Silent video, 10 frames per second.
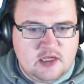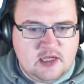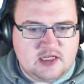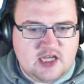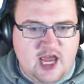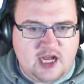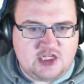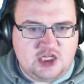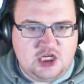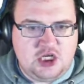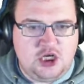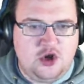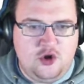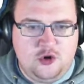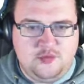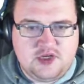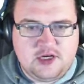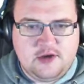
is x cubed,